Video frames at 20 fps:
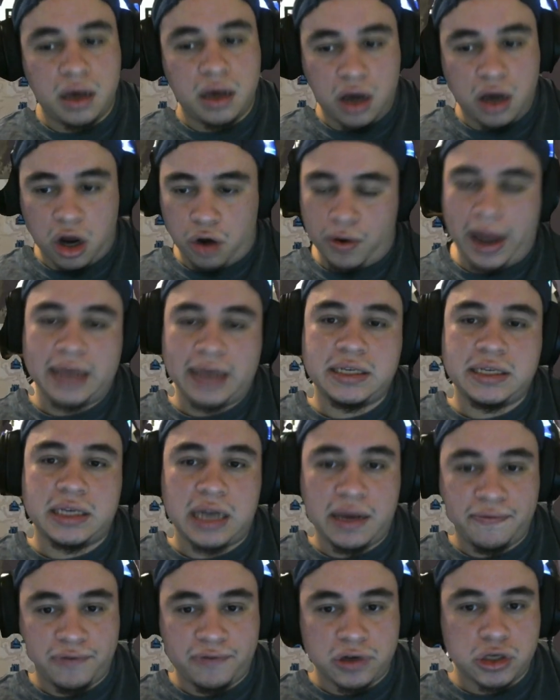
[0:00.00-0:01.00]
harassing
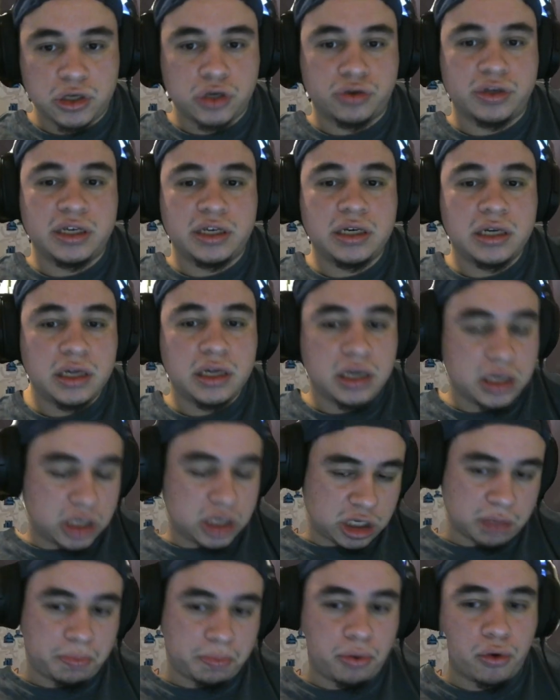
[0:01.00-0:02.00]
infantry,
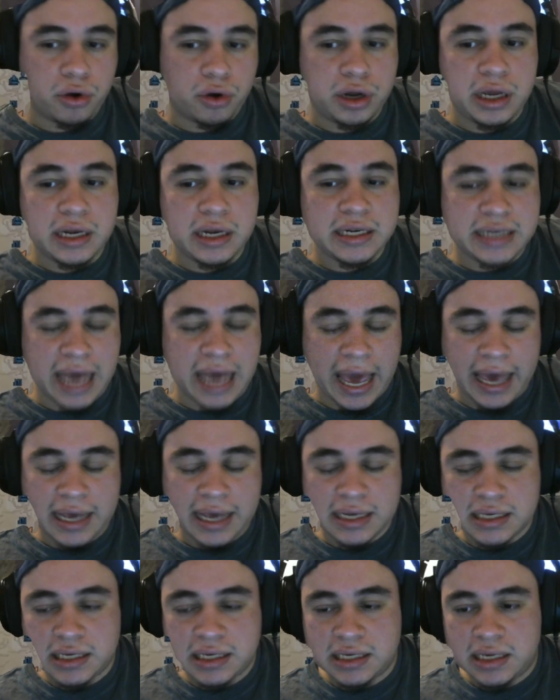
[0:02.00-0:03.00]
supporting
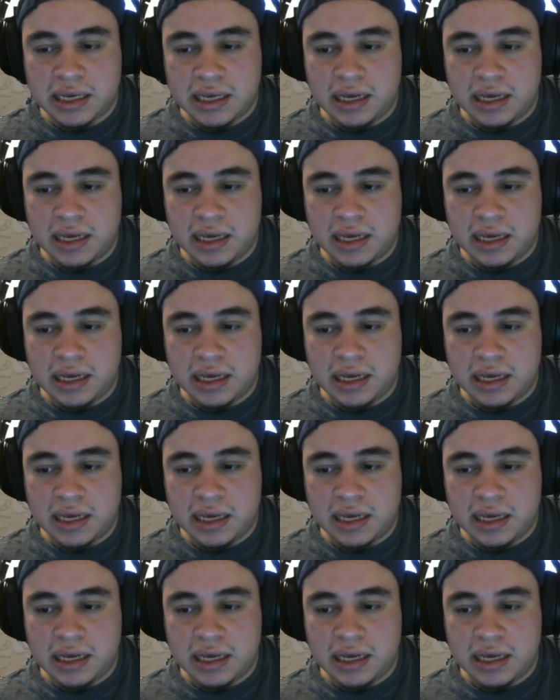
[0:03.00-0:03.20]
tanks,